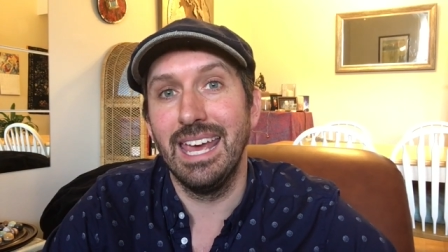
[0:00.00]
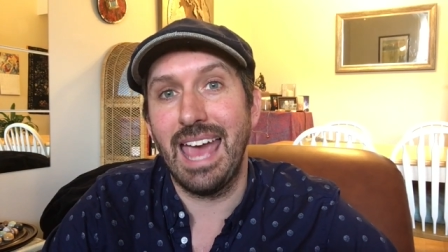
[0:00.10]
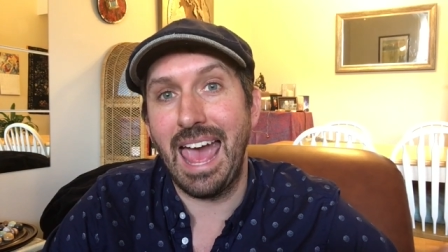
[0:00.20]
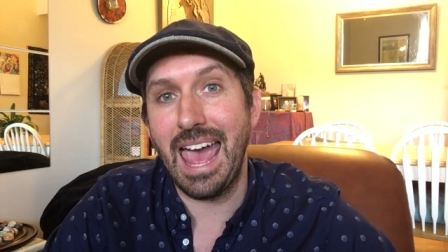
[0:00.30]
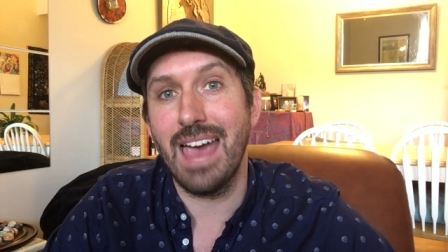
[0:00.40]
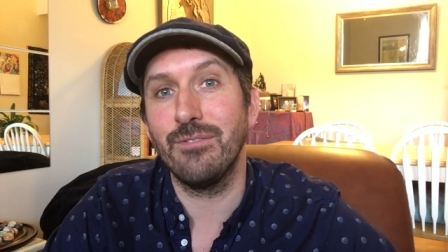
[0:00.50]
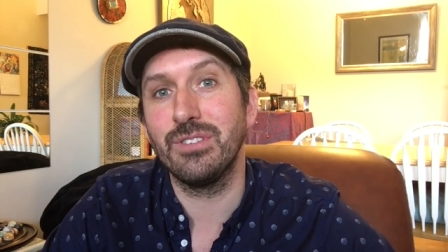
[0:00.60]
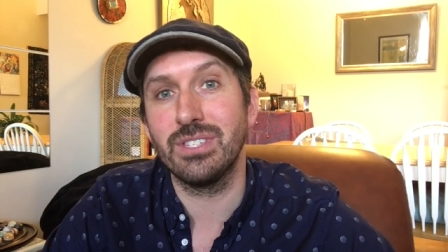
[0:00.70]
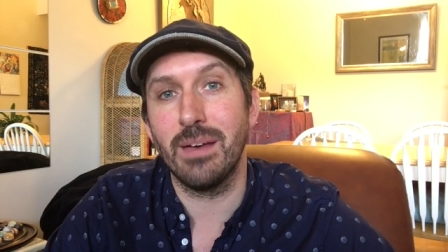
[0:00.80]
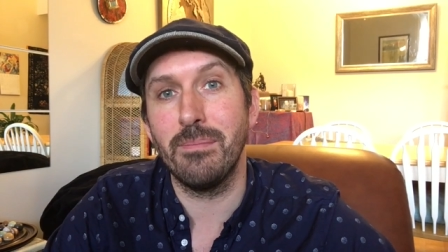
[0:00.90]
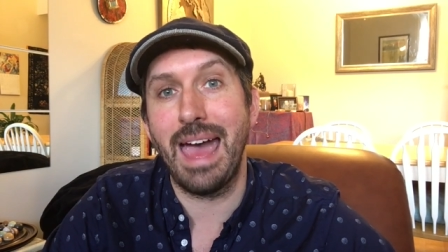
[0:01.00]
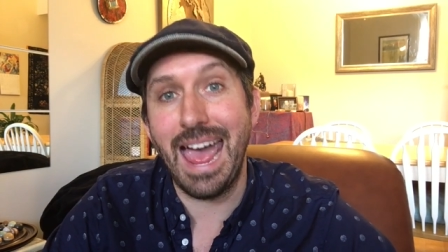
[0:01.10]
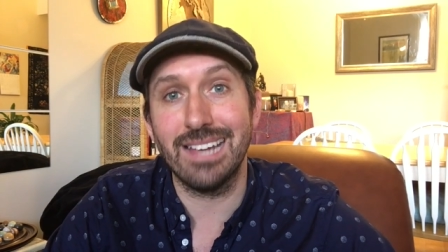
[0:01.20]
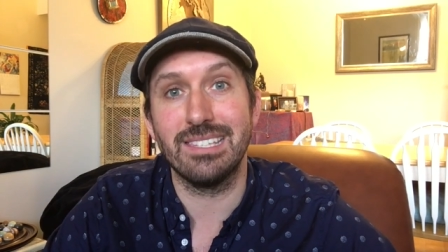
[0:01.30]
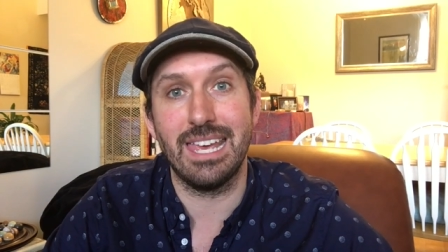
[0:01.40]
have some
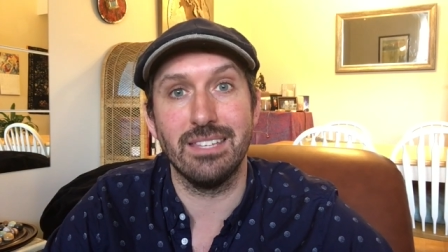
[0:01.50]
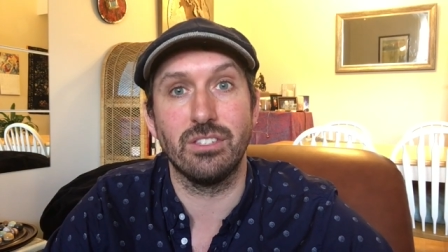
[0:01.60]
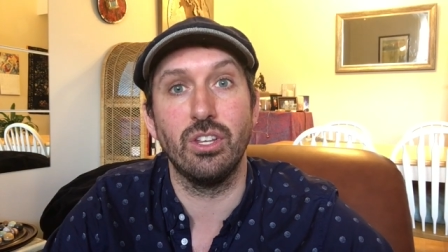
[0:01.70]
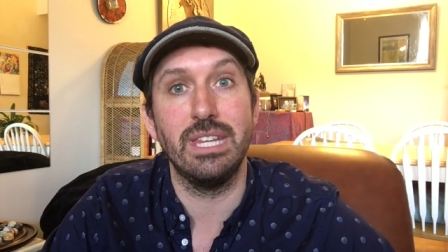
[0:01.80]
access to